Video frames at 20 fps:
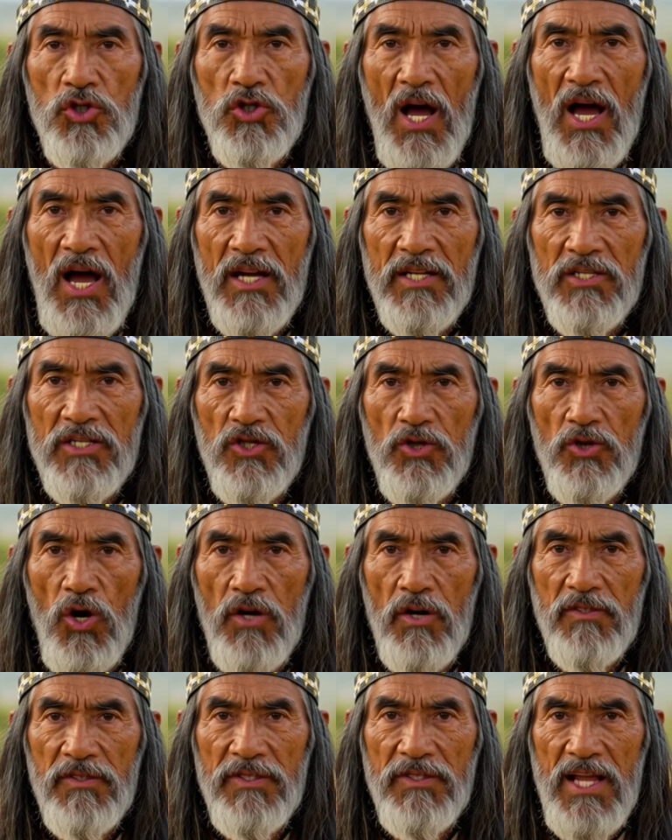clocks are
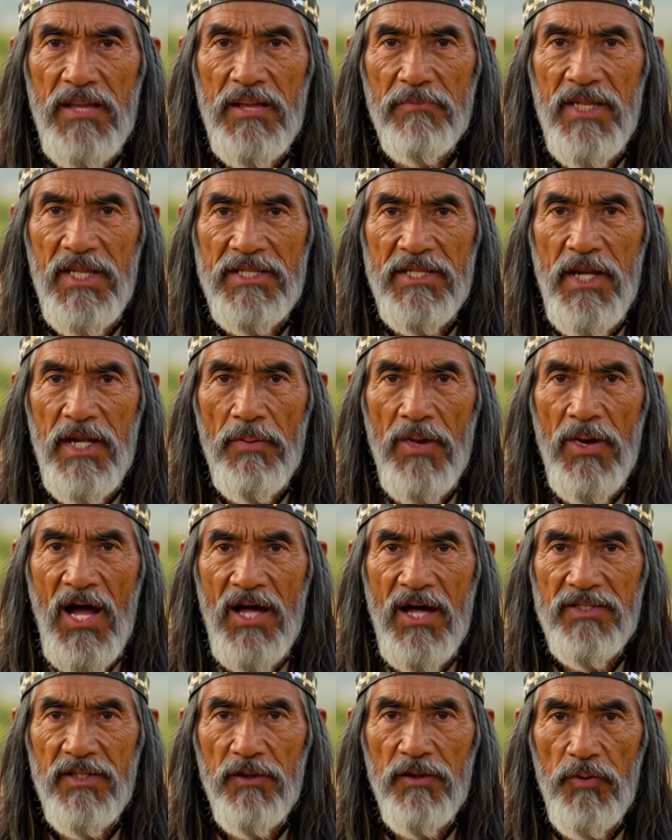directly affected by the
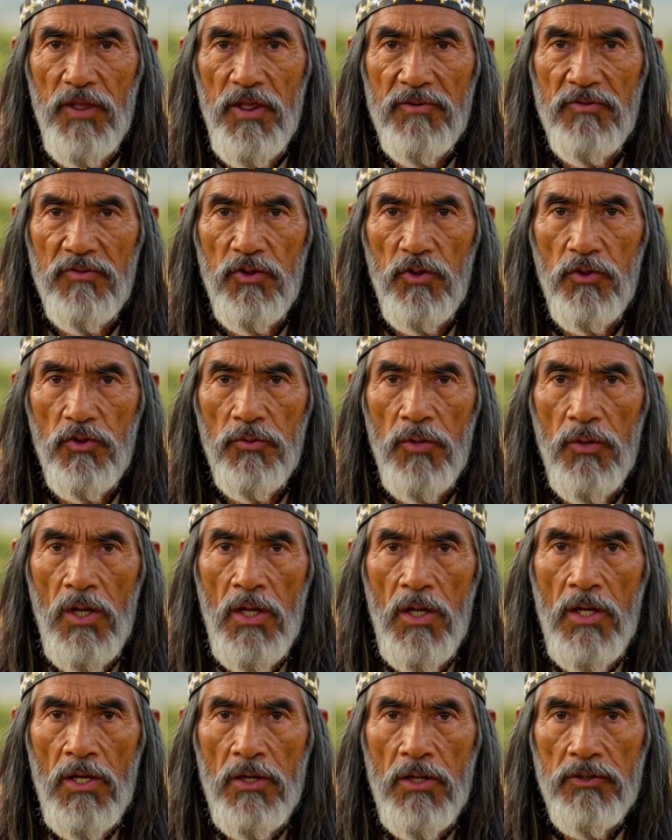power grid's frequency.
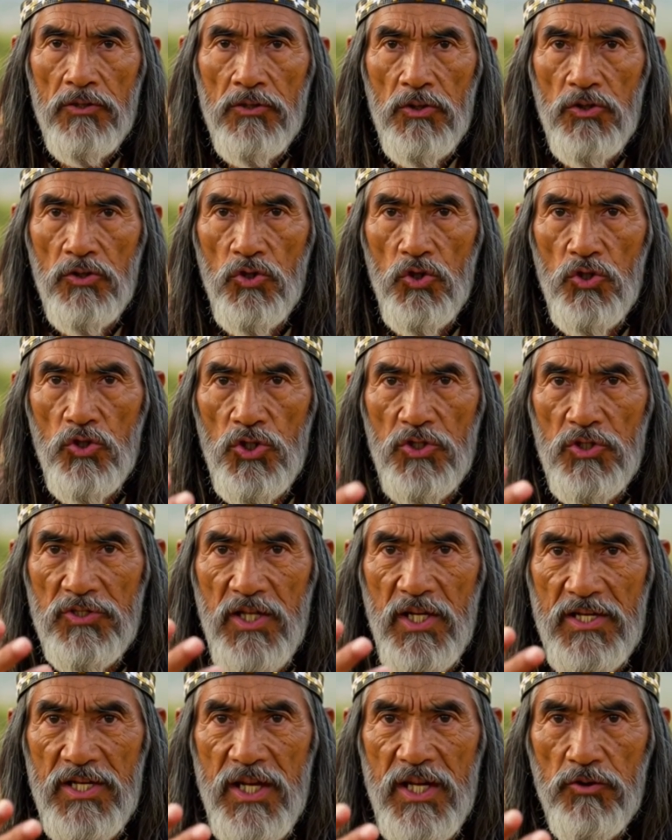They use 60
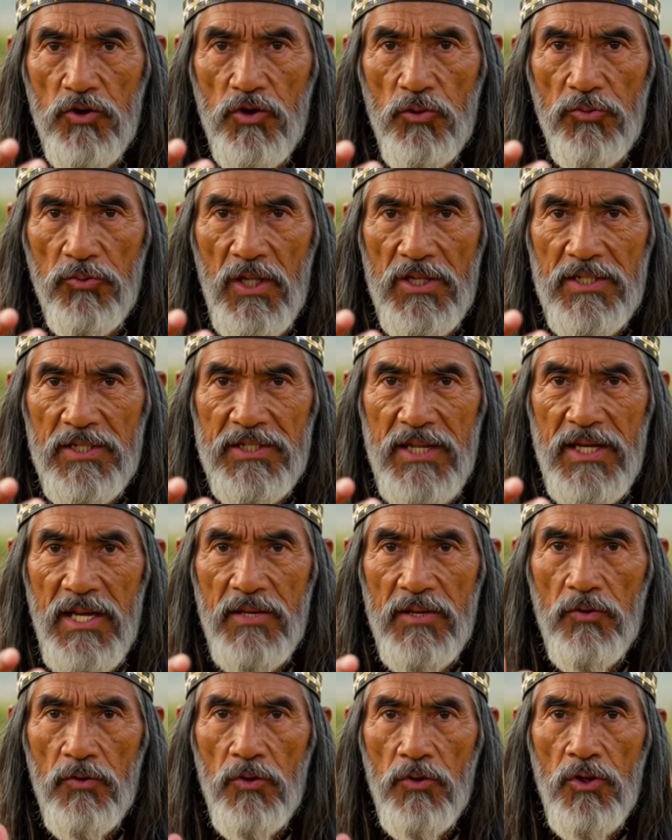cycles as 1
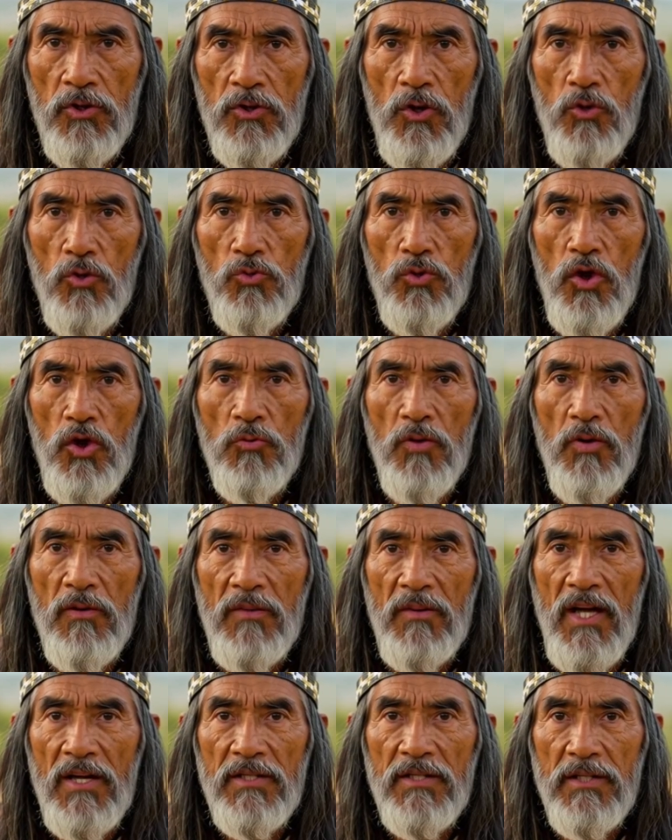second. When the grid
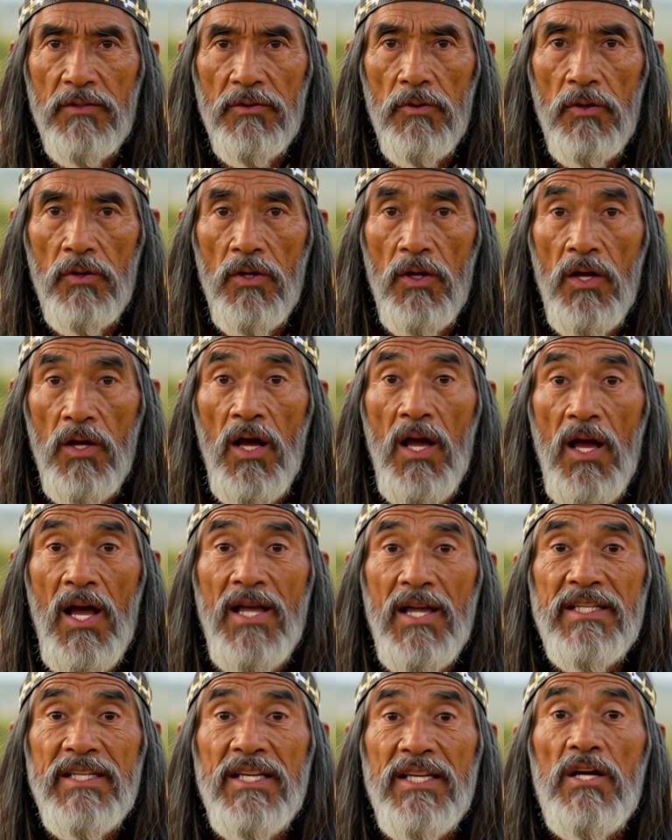runs faster,
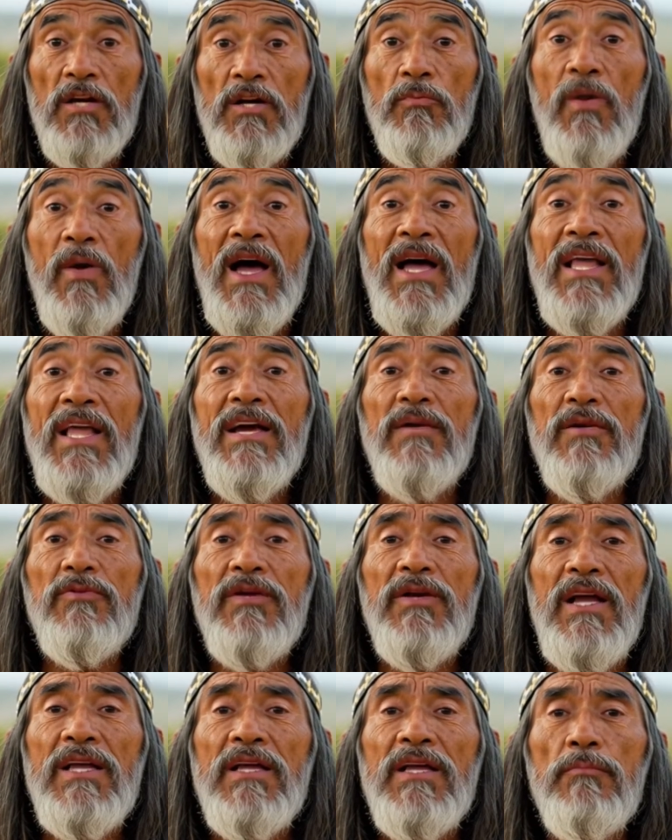at 60
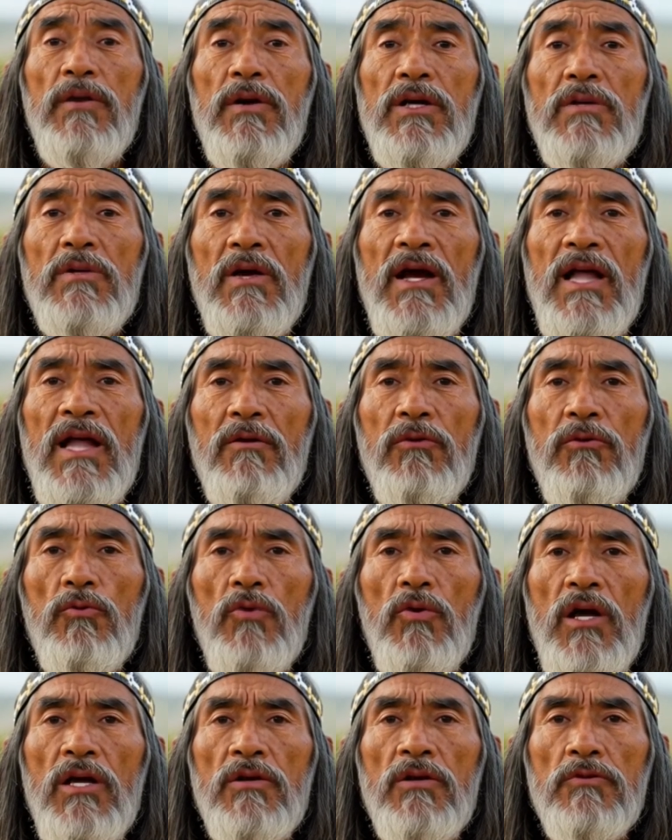tip lining with a cardiac
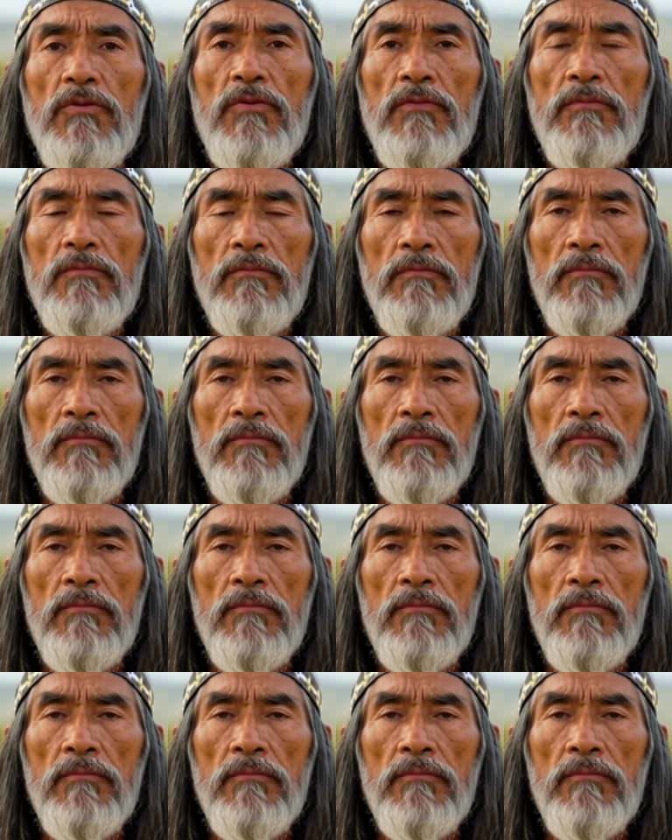correction.